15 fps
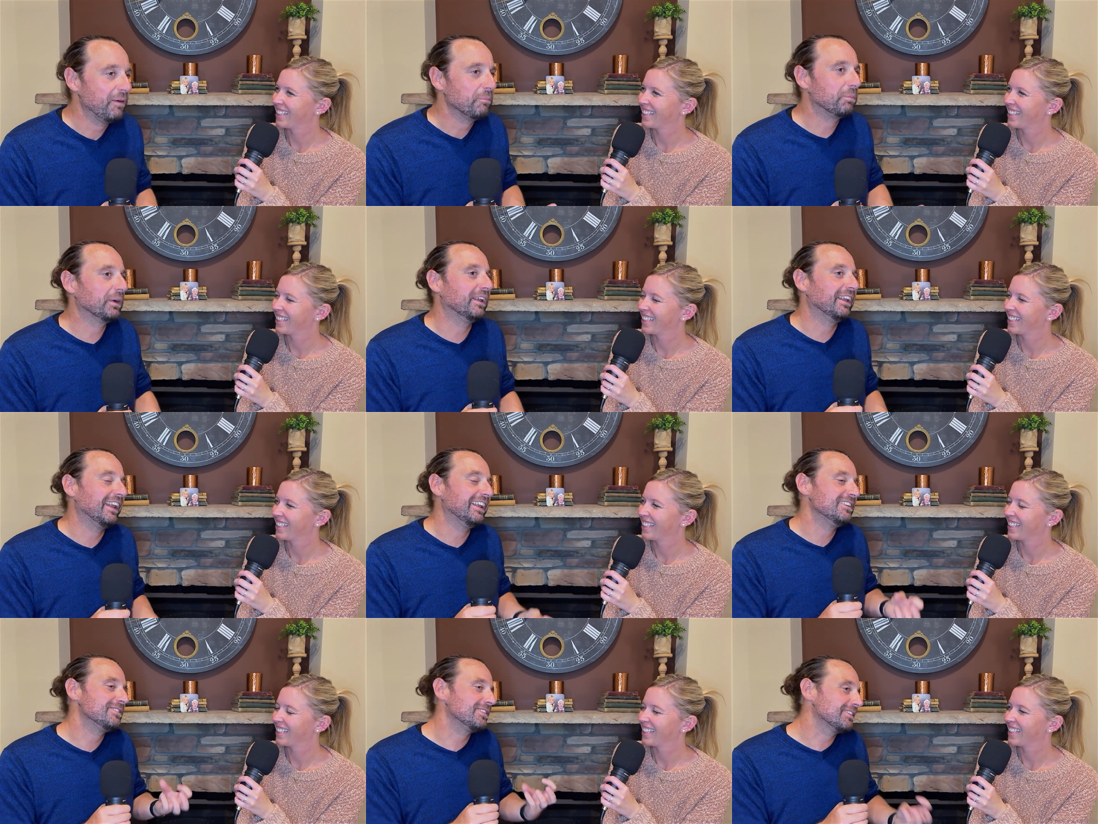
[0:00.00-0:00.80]

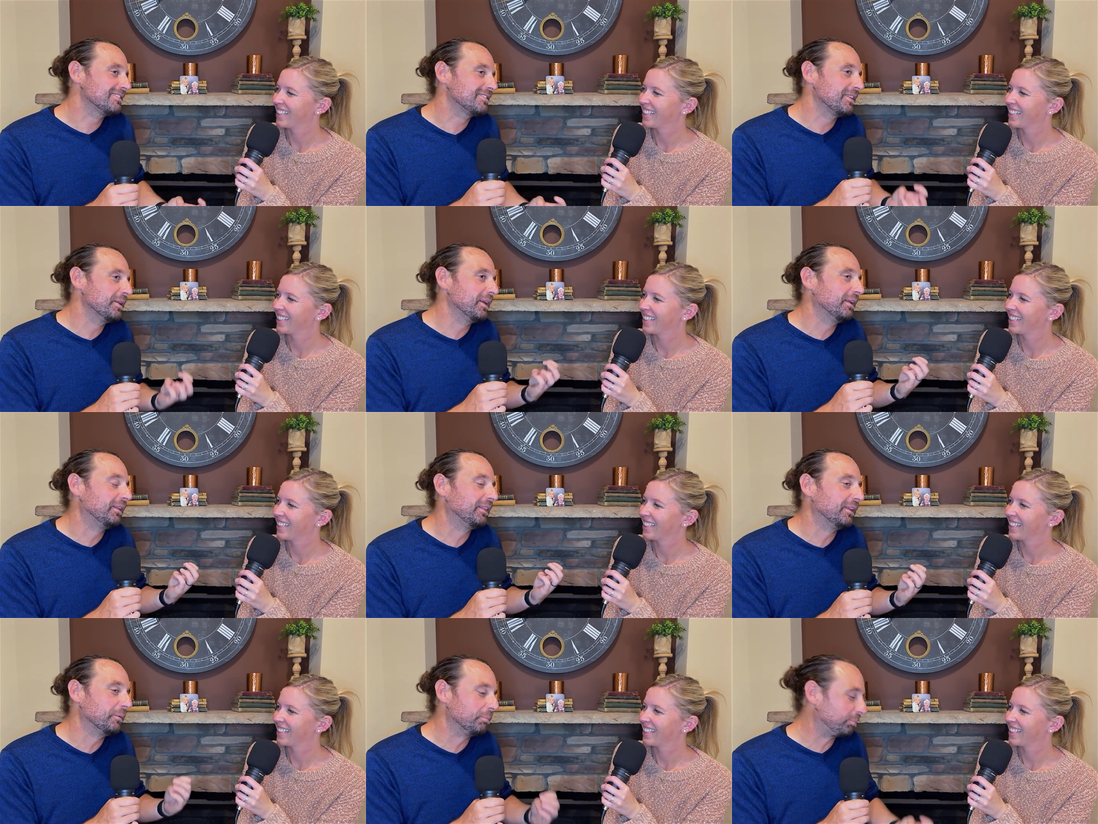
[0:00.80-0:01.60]
Speaker 1: but just the
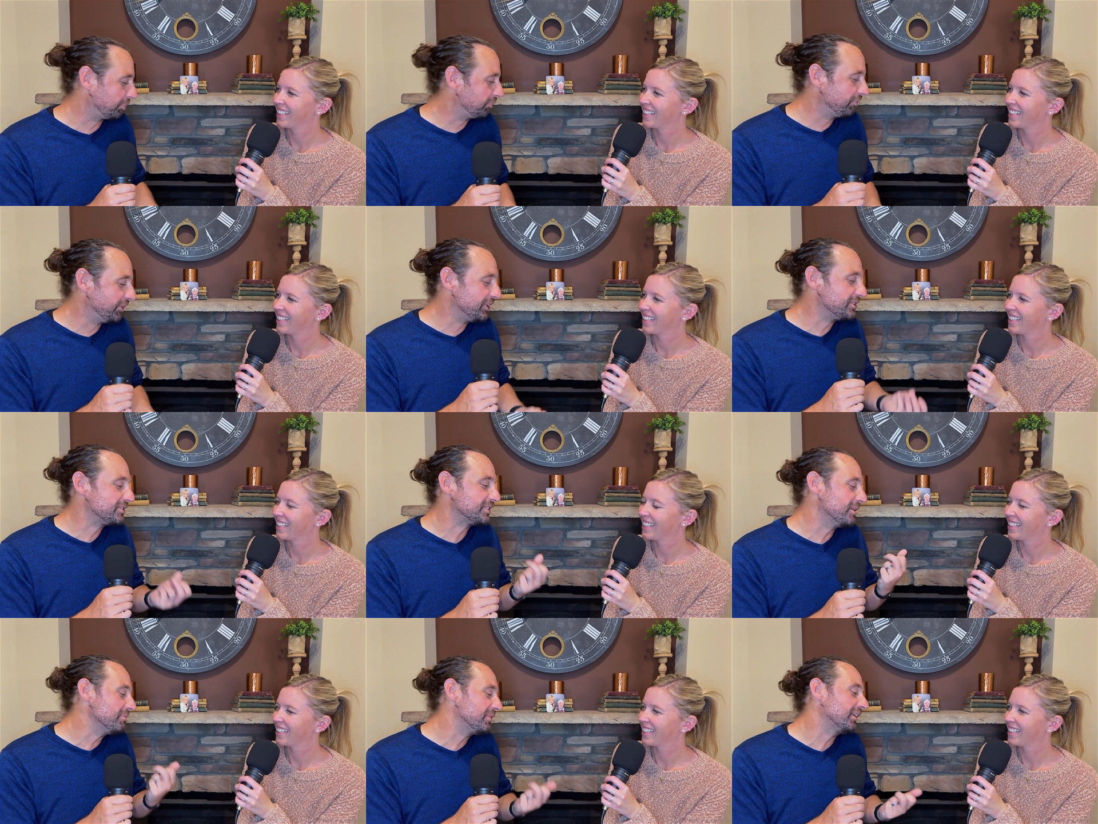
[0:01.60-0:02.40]
the there's
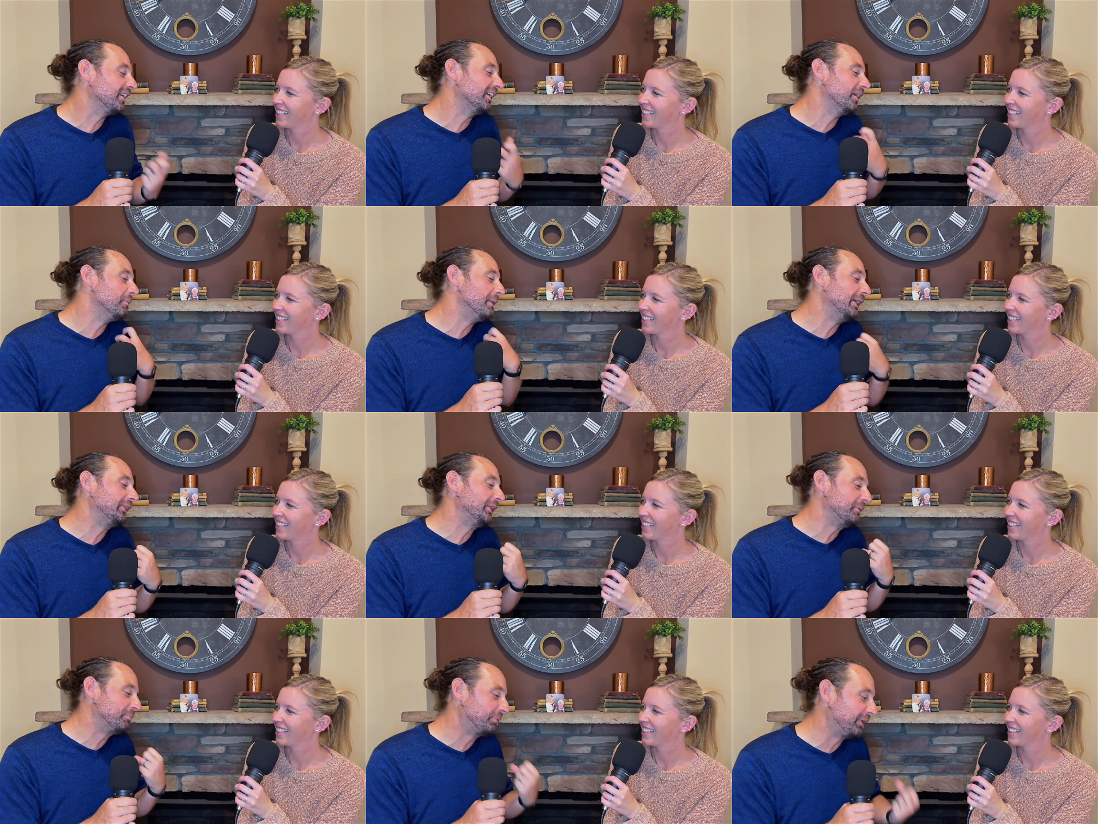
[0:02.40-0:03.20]
something about
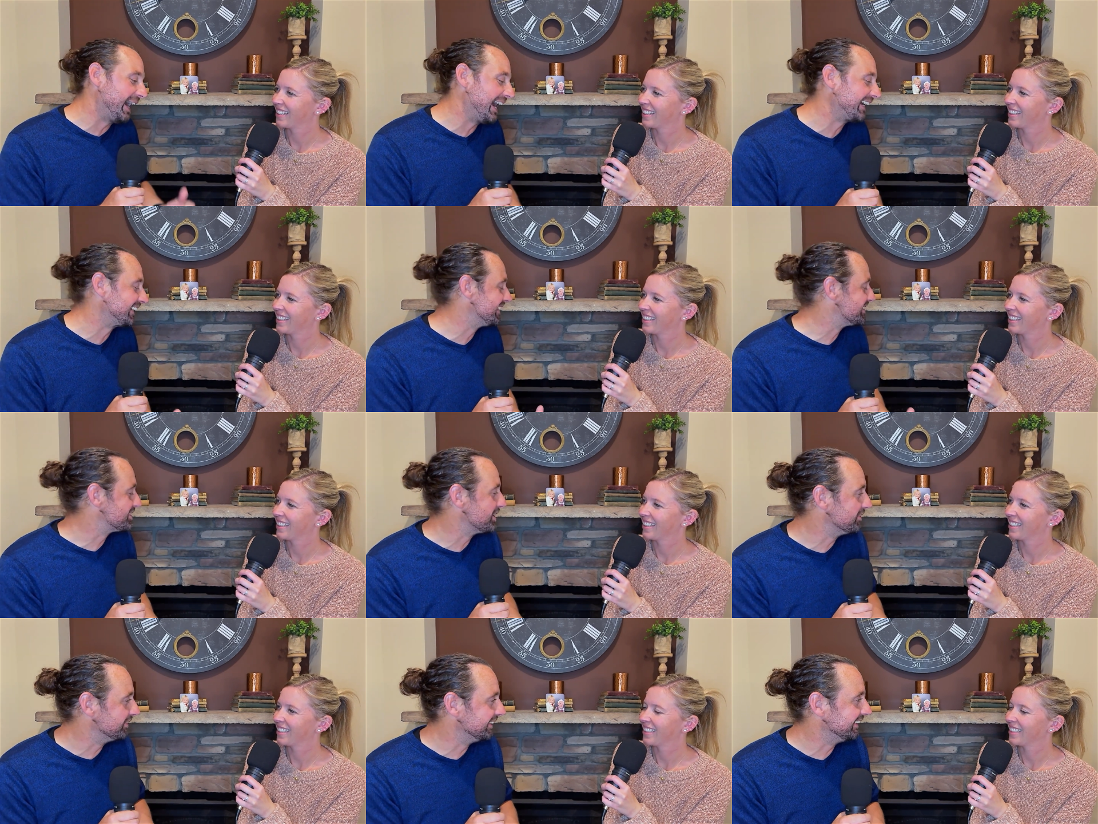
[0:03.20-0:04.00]
the practice
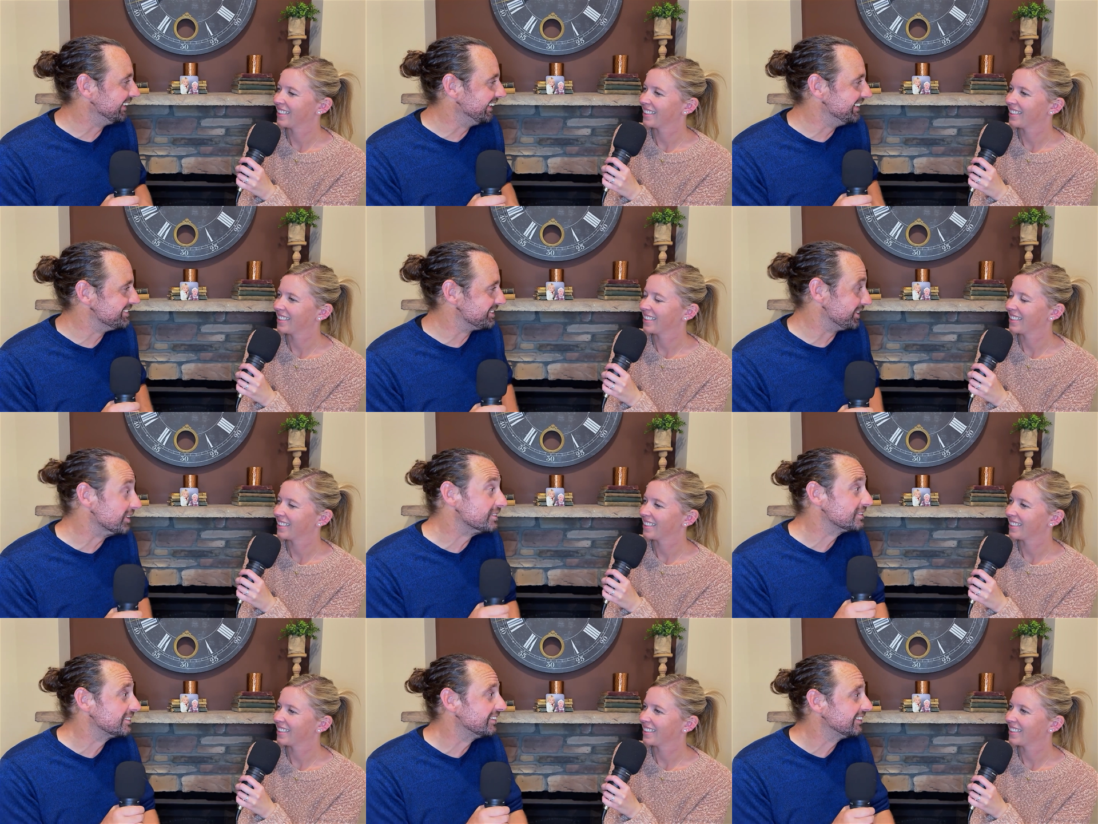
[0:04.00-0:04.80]
of it is
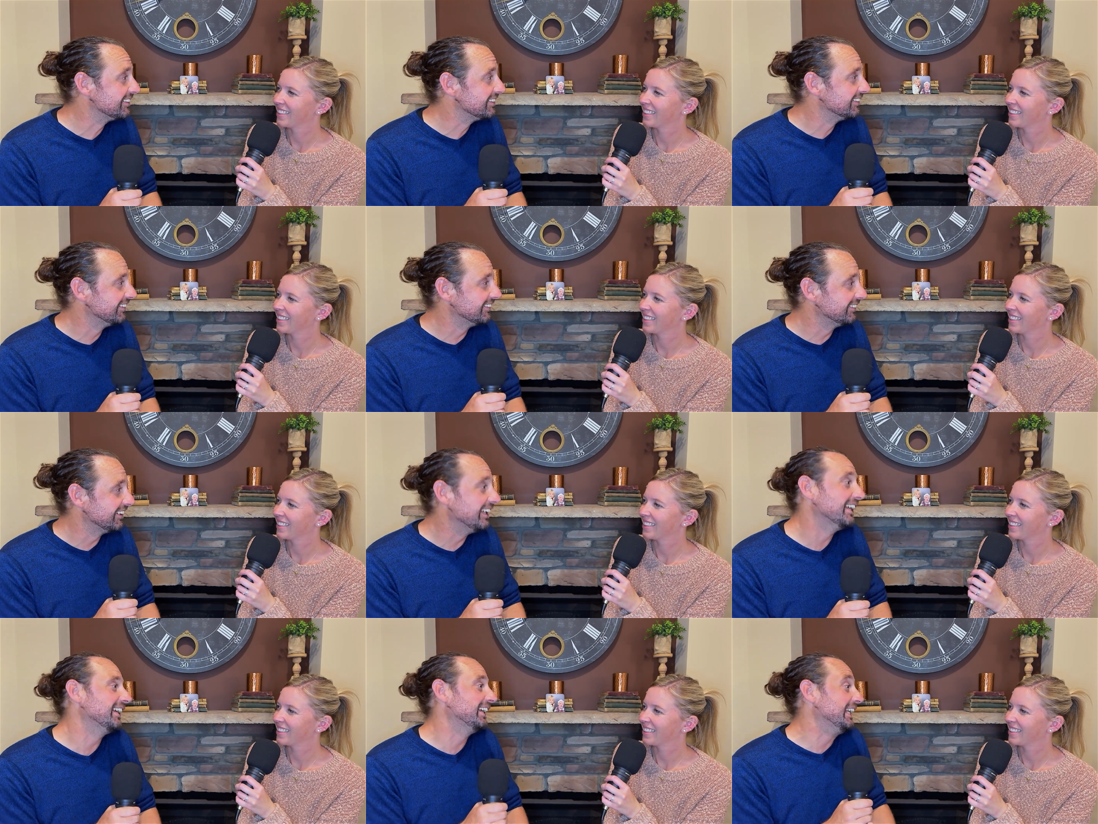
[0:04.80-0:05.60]
just
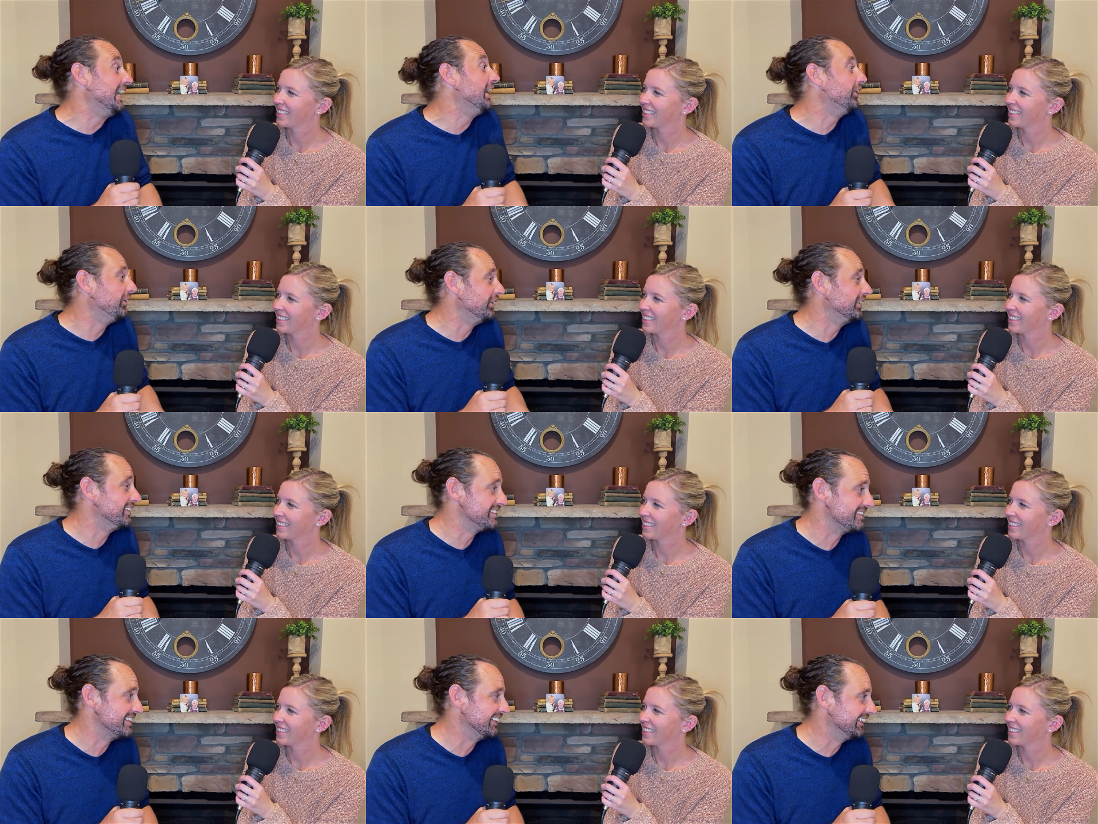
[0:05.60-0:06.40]
inherently
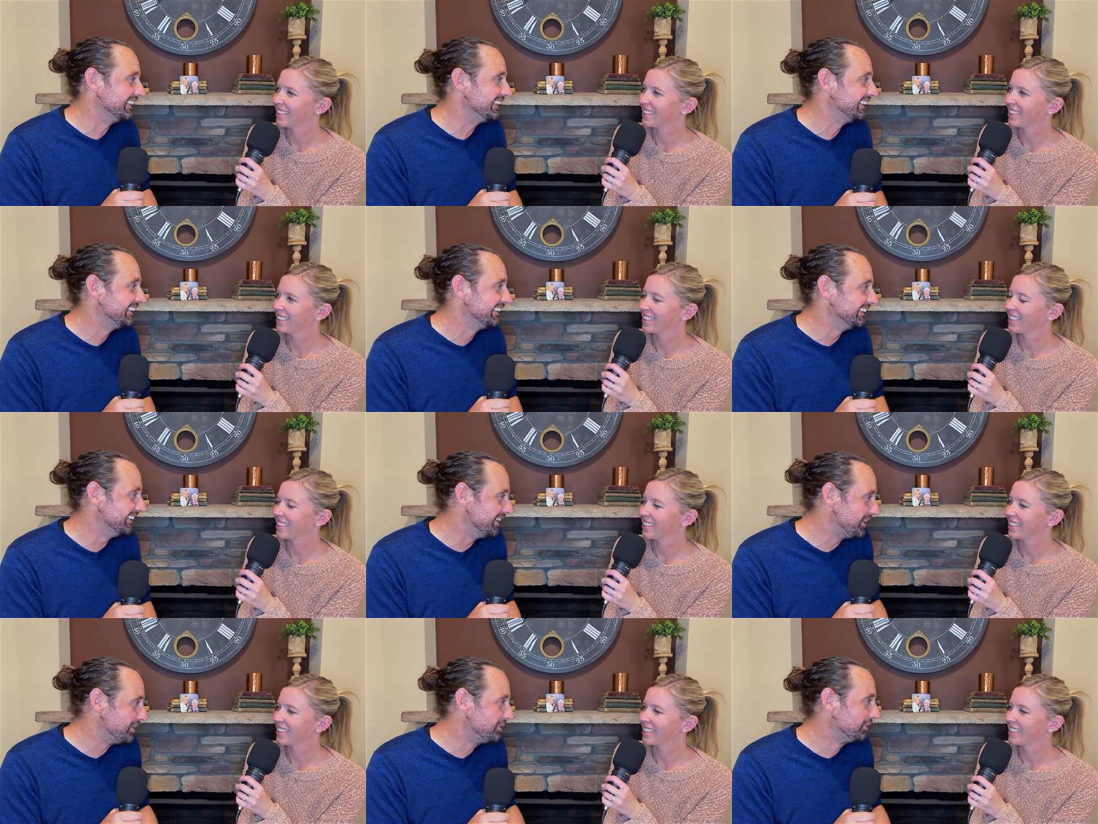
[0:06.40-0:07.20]
silly
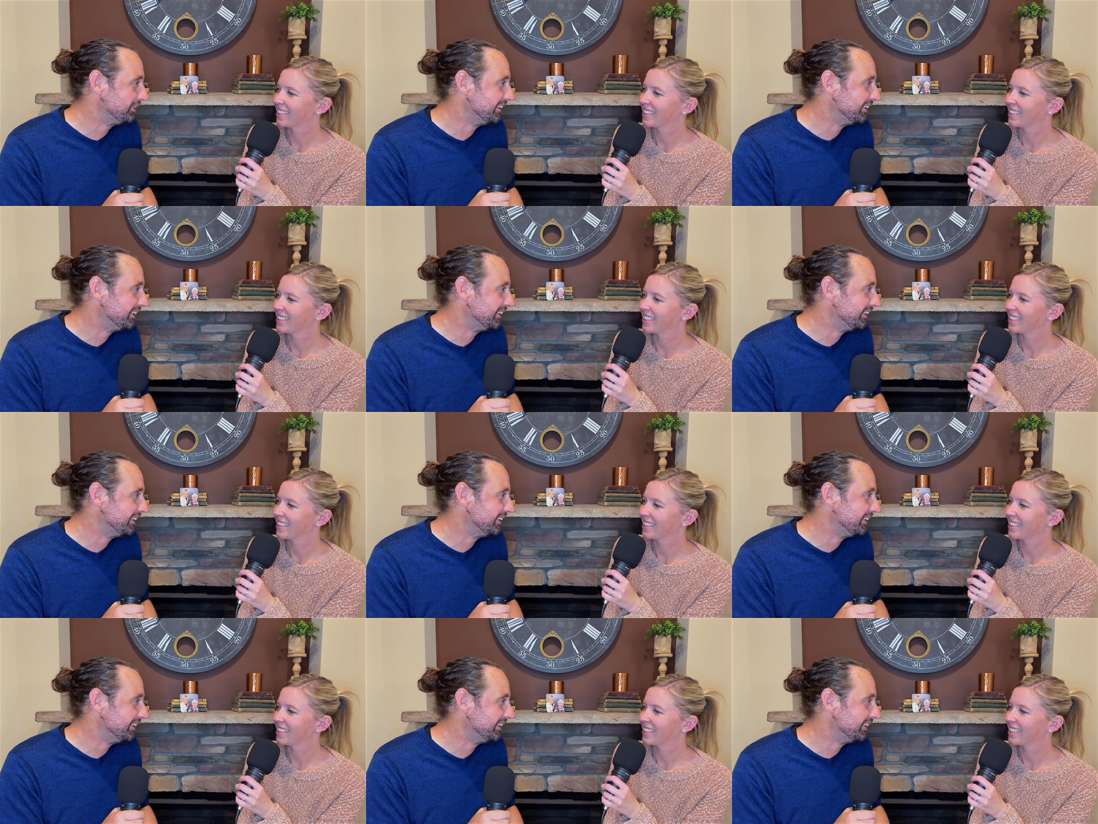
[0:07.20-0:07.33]
no